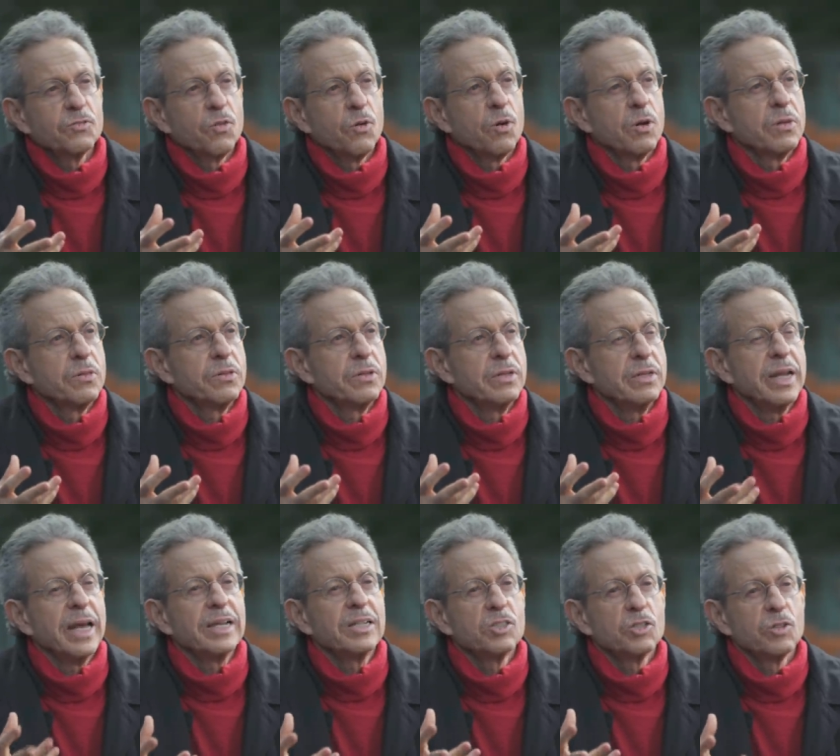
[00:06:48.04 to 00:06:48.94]
for the
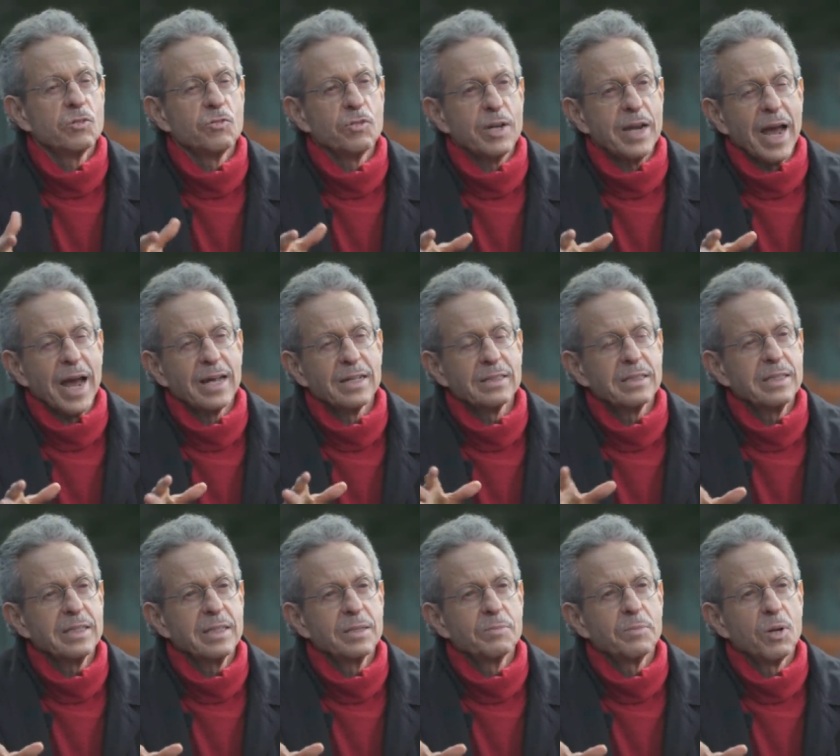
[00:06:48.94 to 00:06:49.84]
nature of
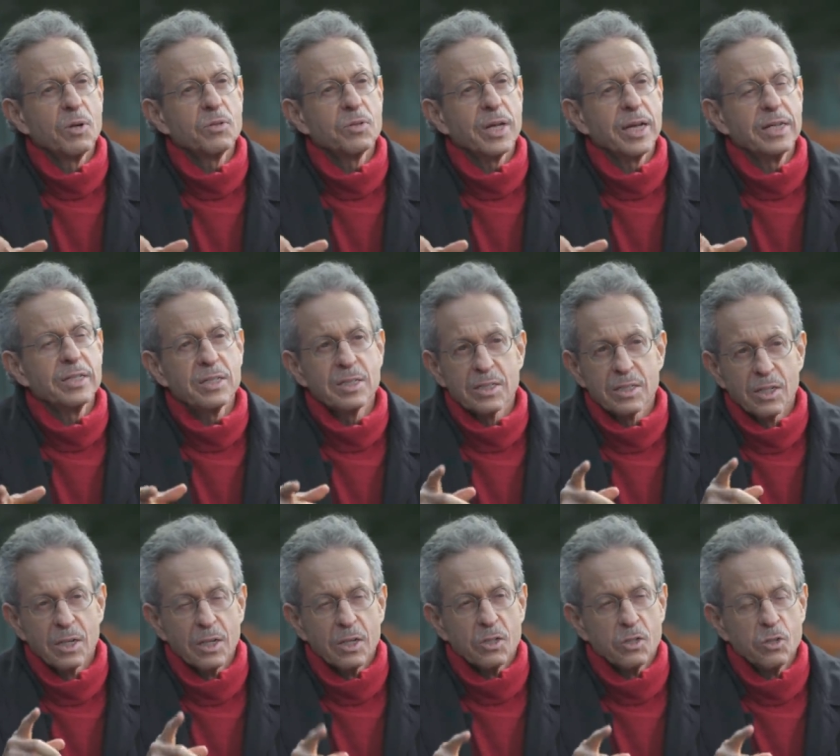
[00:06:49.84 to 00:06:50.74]
reality in both cases?
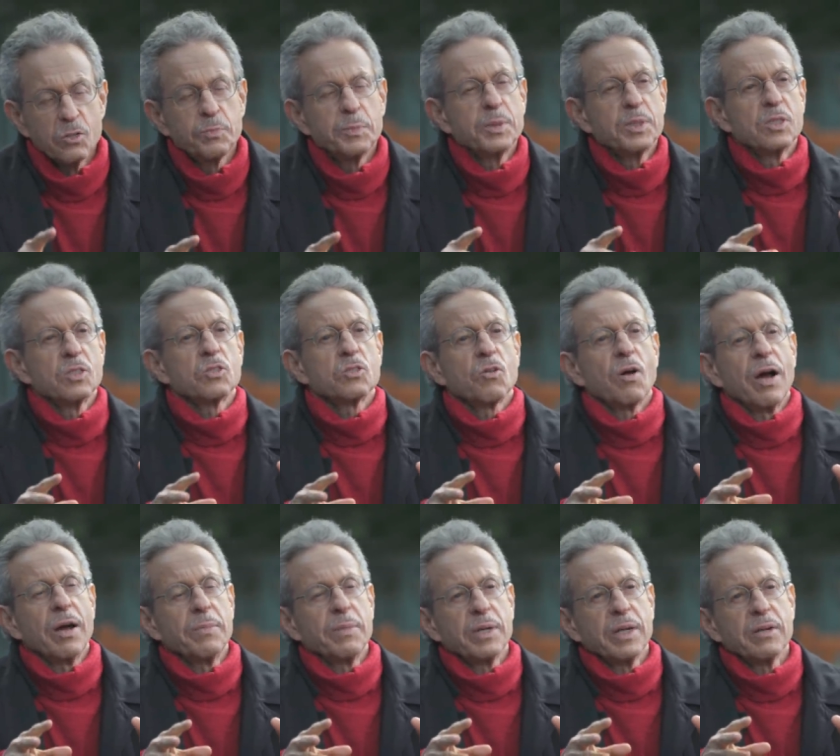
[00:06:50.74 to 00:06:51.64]
You've been
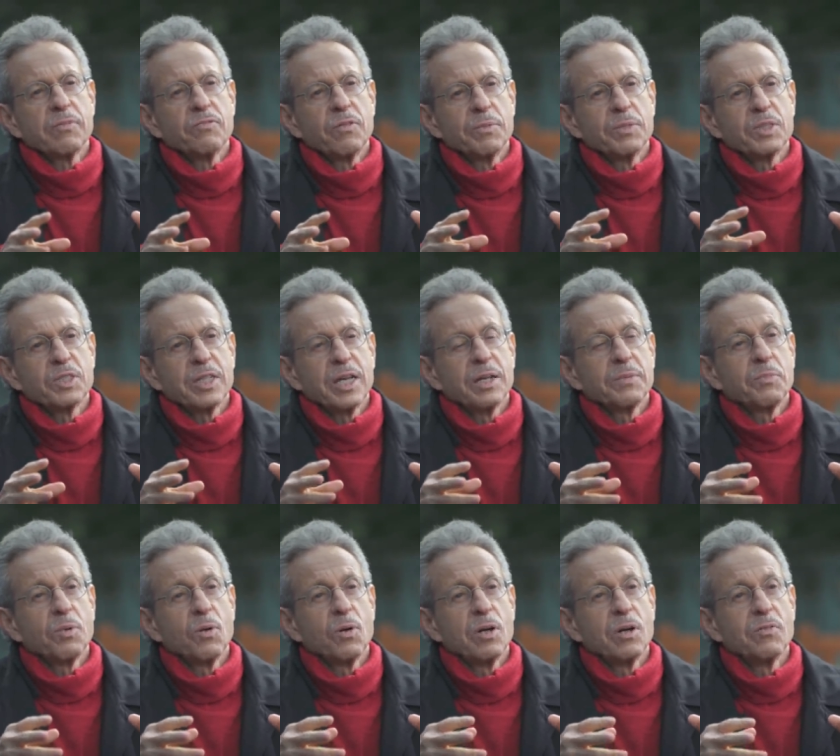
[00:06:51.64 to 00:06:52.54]
describing it from the
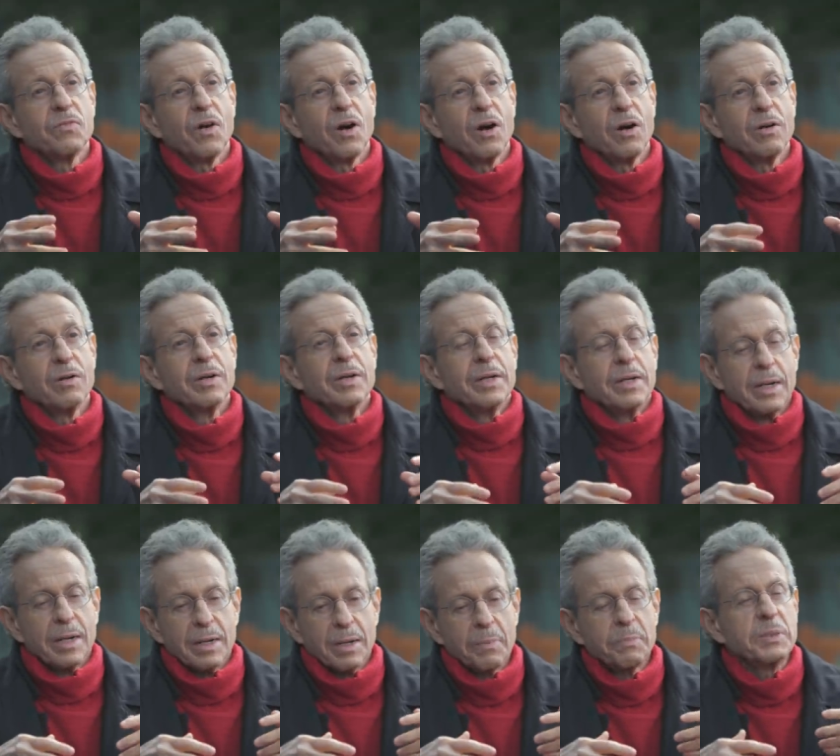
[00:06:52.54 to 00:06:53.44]
standpoint of our
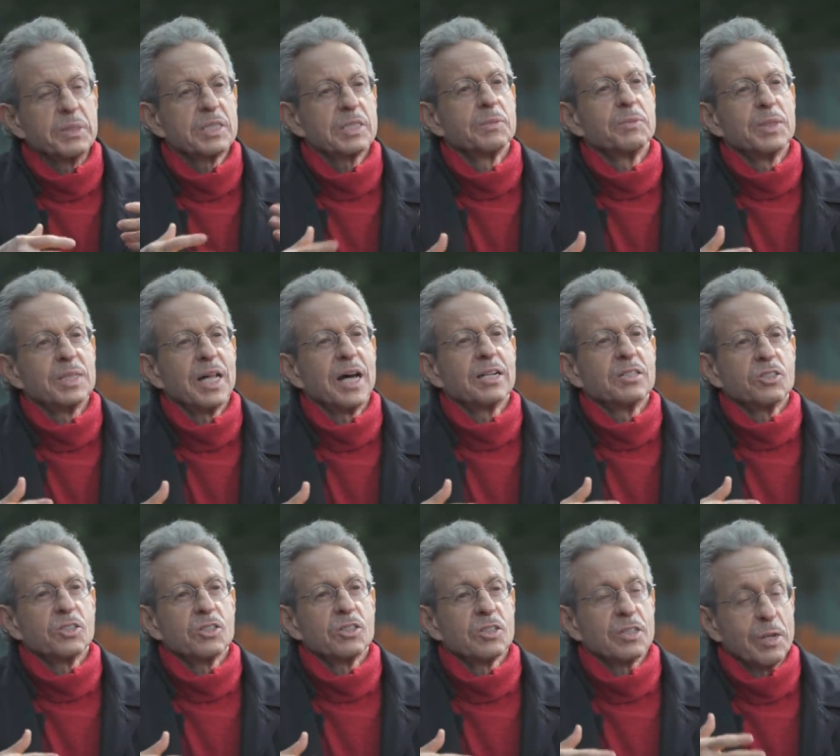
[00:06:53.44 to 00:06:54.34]

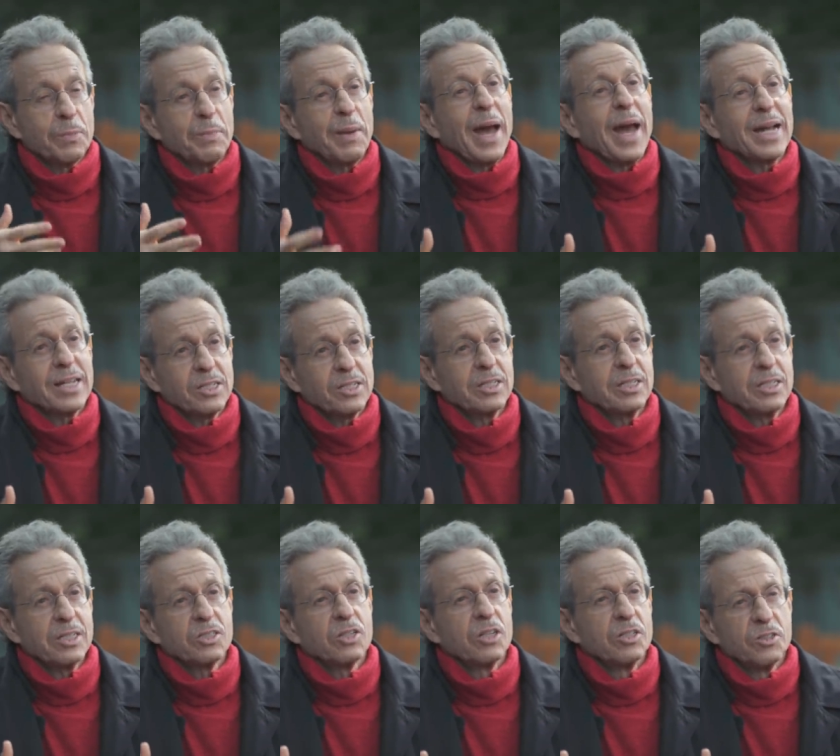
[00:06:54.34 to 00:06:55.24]
epistemological
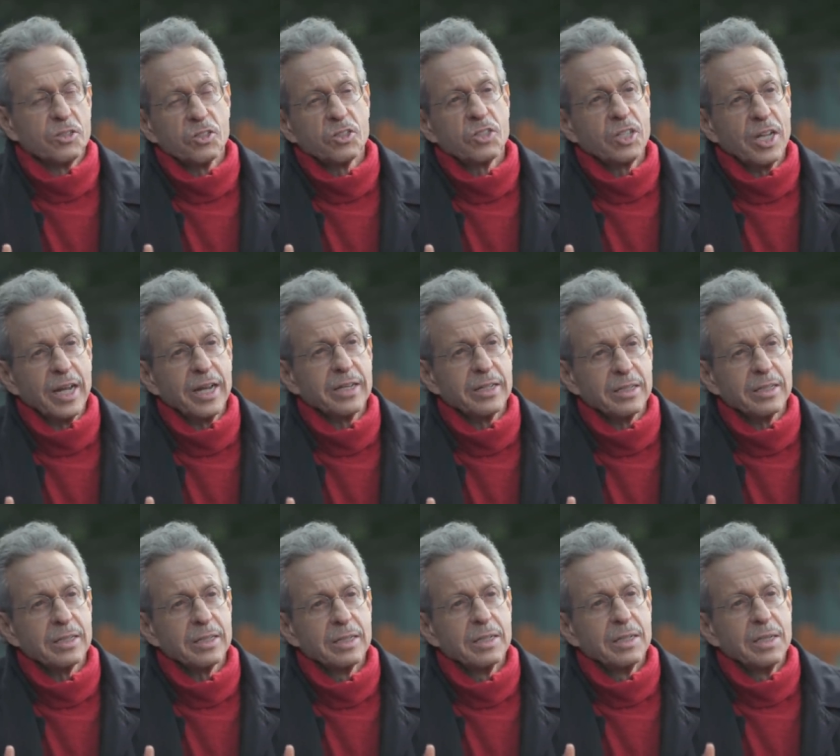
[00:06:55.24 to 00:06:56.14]
capacity to understand
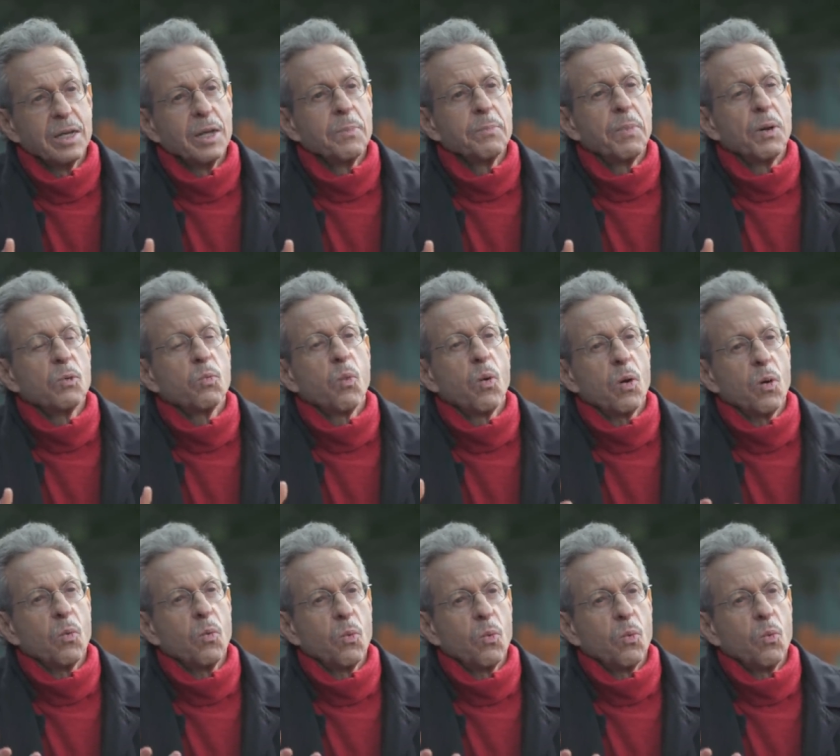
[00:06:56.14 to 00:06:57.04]
it. Right. But
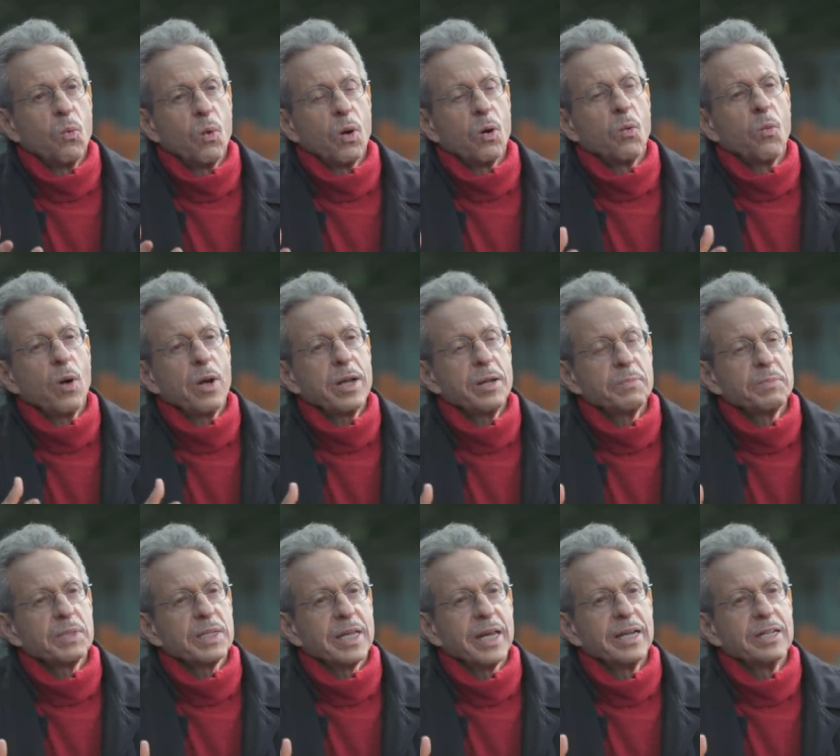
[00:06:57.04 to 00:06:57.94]
what
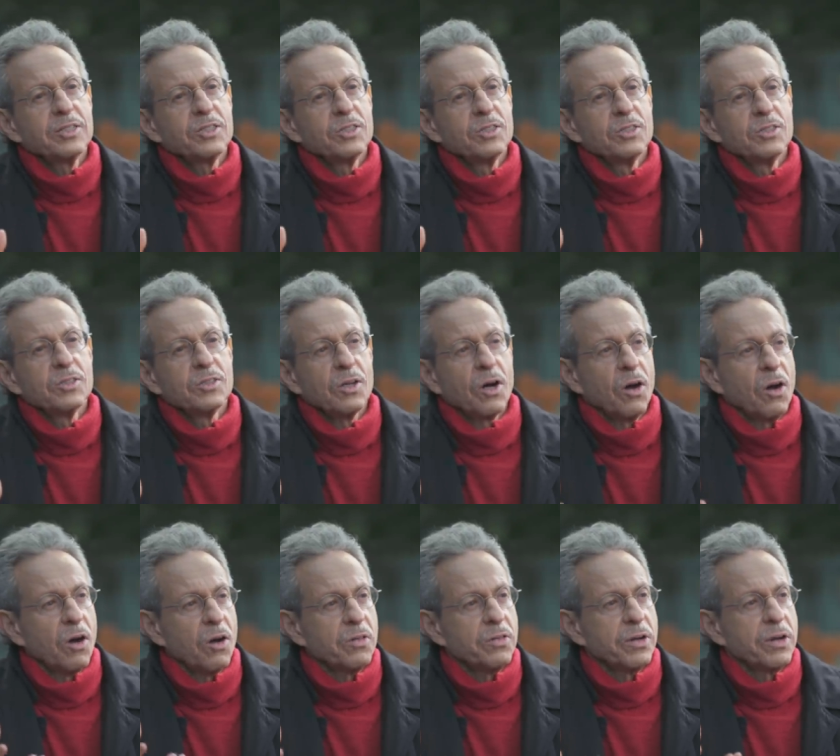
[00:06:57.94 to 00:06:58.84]
implications
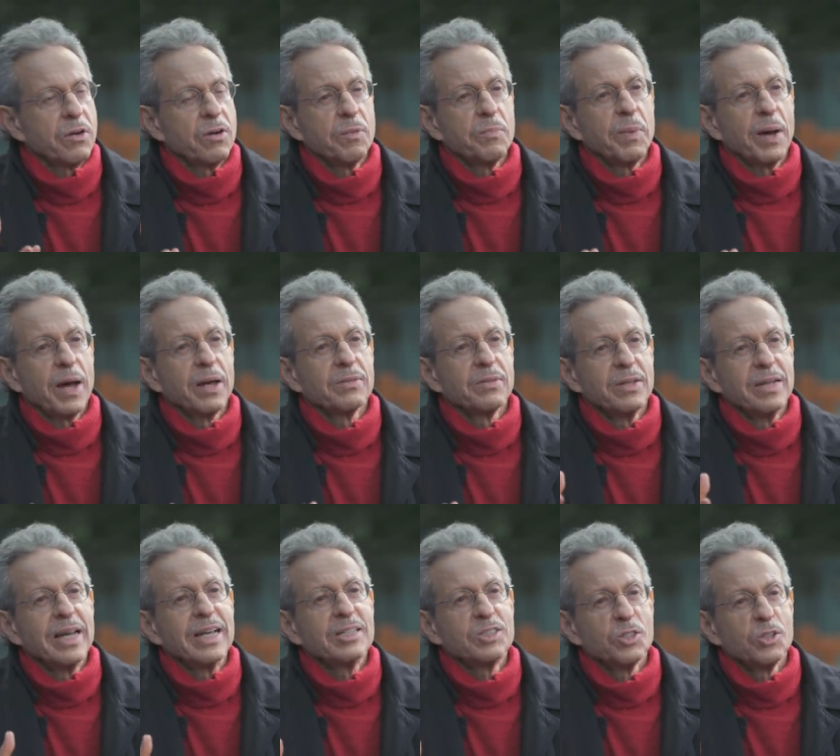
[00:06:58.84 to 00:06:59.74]
are there about the
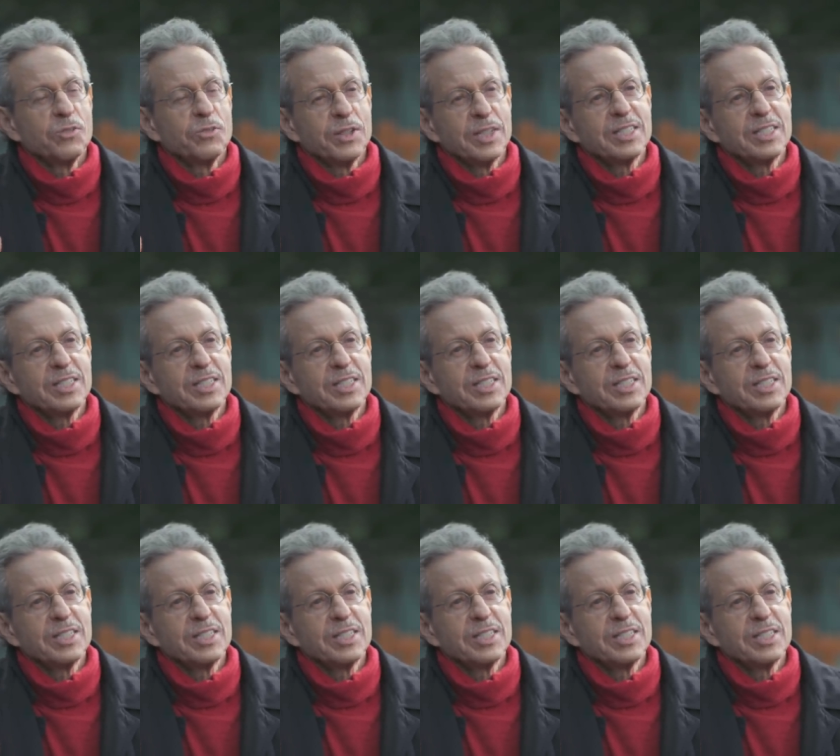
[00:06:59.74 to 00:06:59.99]
nature of